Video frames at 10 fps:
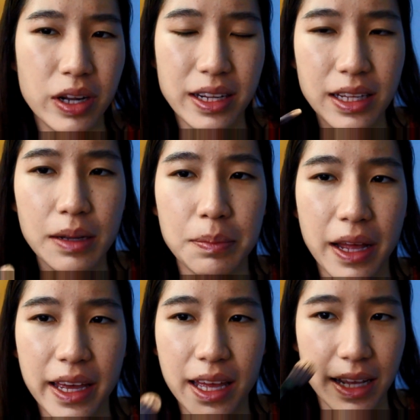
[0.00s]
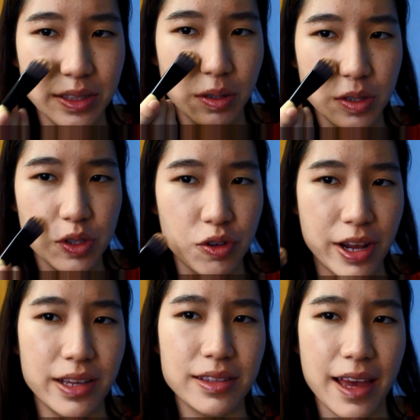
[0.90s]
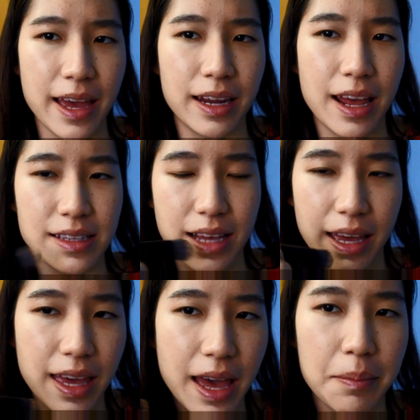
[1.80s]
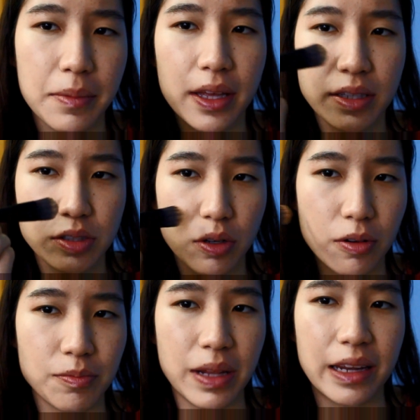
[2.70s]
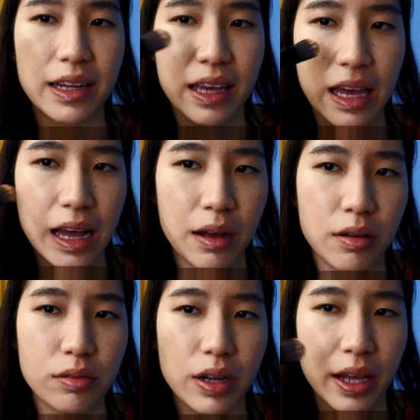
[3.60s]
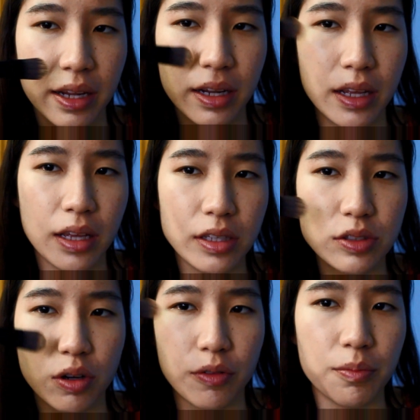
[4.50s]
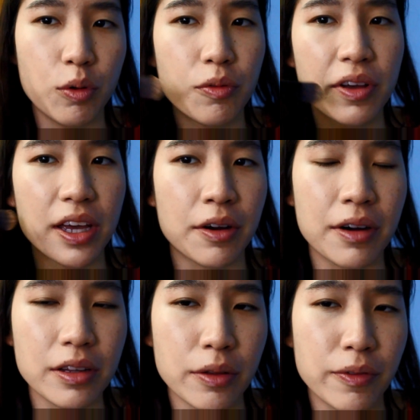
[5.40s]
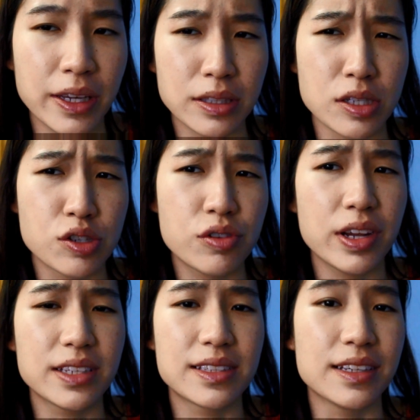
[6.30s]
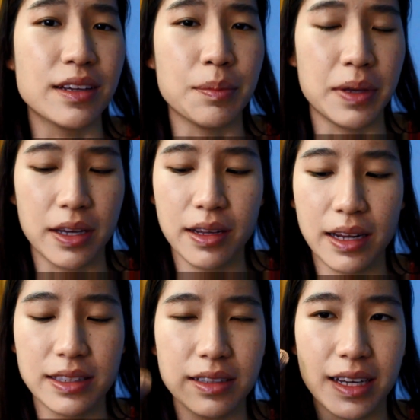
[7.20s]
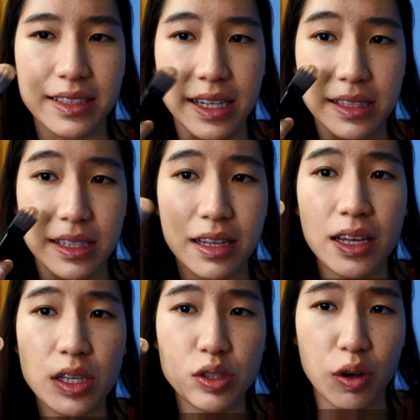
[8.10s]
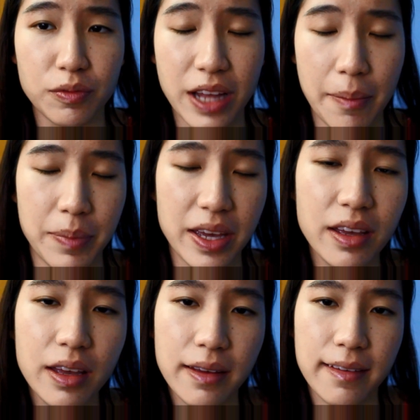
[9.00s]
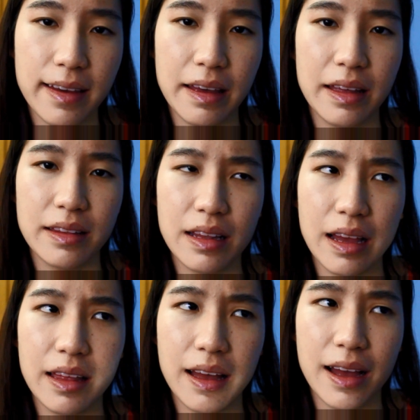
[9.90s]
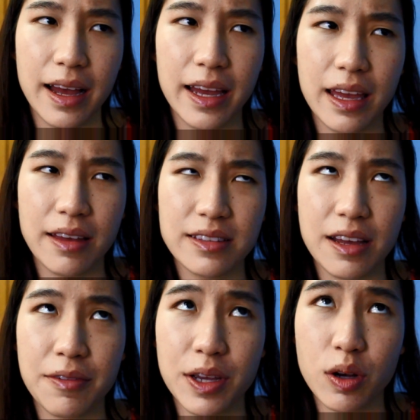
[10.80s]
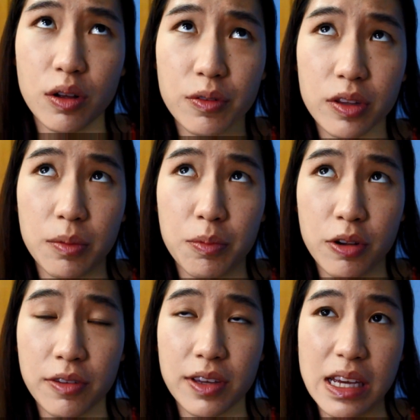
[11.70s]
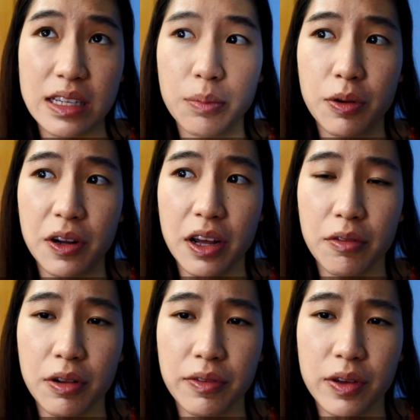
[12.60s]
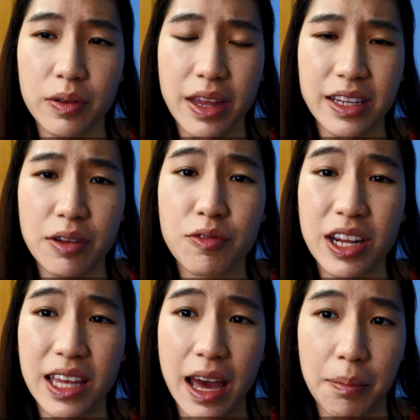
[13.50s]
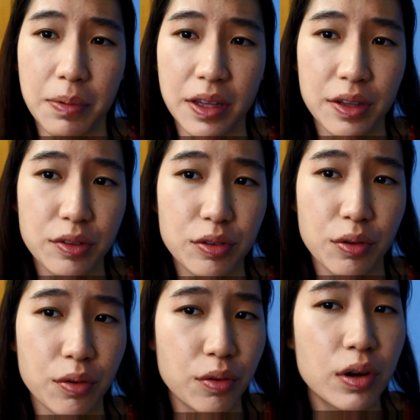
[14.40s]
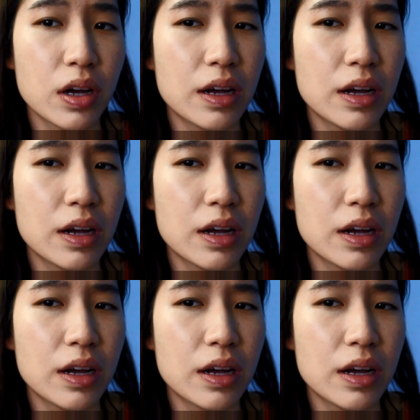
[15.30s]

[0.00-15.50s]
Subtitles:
I did apply it I saw streaks, and as I kept sort of blending it out and sort of moving it around the face, the streaks still appeared until I started sort of tapping, and as I recall for the previous product review, that didn't really happen. So